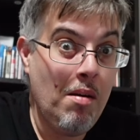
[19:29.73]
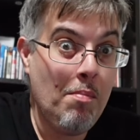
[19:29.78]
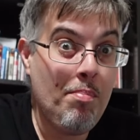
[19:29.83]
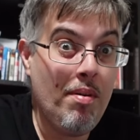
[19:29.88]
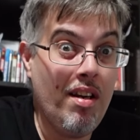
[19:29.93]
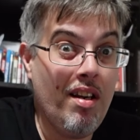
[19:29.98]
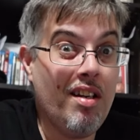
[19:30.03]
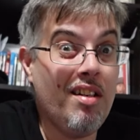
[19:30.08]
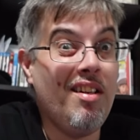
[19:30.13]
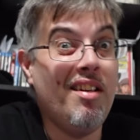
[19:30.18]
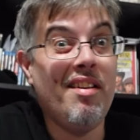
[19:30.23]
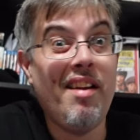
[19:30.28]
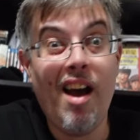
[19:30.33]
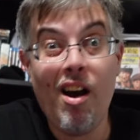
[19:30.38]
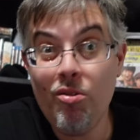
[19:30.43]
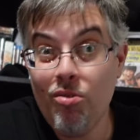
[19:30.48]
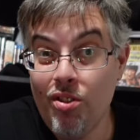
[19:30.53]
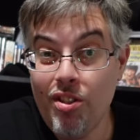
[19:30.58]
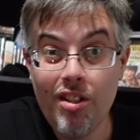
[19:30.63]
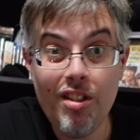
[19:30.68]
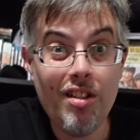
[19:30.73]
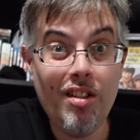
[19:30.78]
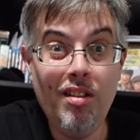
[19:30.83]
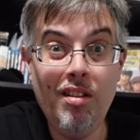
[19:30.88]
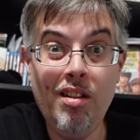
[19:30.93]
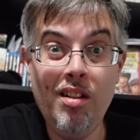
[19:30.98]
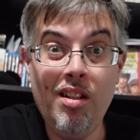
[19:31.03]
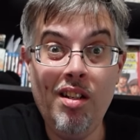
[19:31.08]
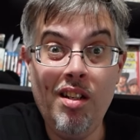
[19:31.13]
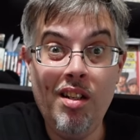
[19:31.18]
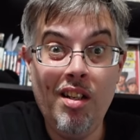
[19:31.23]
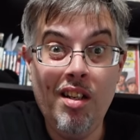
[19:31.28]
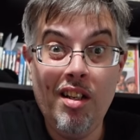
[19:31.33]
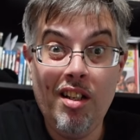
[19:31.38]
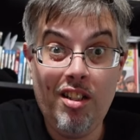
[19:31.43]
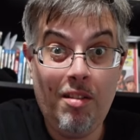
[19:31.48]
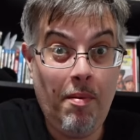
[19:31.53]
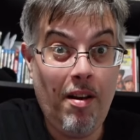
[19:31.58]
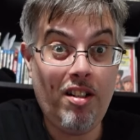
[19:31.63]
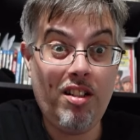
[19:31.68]
Being an announcer,
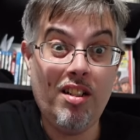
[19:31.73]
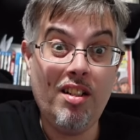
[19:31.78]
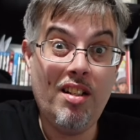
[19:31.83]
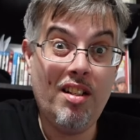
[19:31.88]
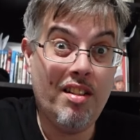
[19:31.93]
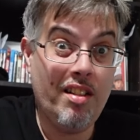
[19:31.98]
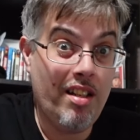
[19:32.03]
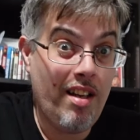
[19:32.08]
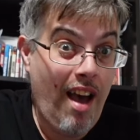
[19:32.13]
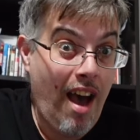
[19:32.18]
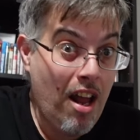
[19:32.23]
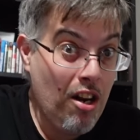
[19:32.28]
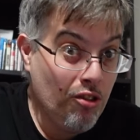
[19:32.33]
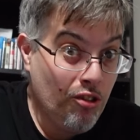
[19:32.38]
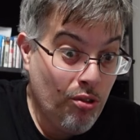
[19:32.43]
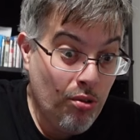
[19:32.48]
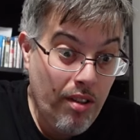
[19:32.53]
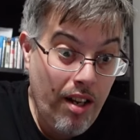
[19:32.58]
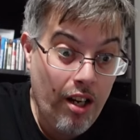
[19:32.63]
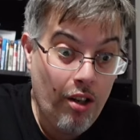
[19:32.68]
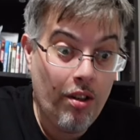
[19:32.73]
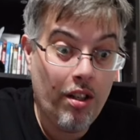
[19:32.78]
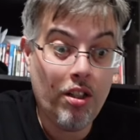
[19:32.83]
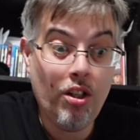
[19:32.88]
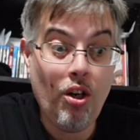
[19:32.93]
especially in the Attitude Era,